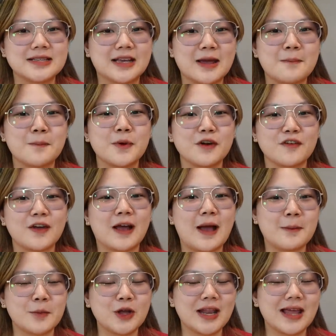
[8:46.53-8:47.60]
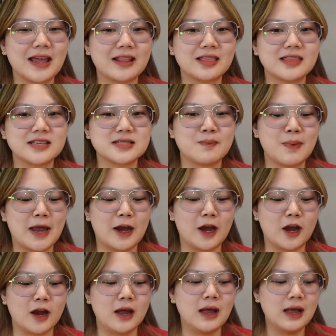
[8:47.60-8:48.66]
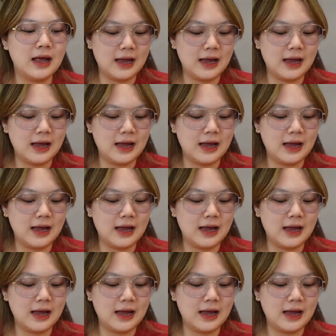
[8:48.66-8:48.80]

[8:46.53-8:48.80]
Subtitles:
sige, perfect, I'm gonna get this pair.